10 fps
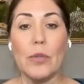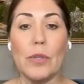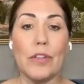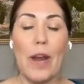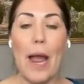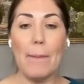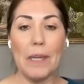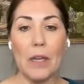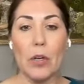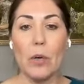You're either happy
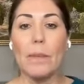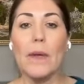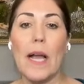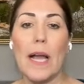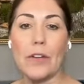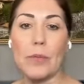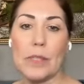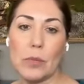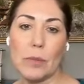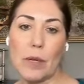at home and you're
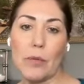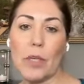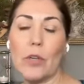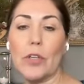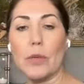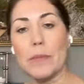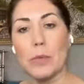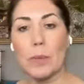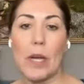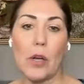miserable at work, or you're
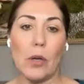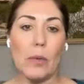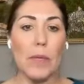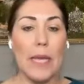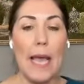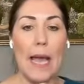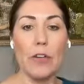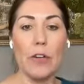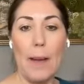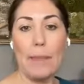miserable at home and
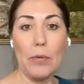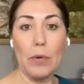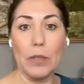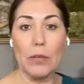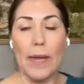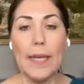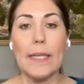you're happy at work, right?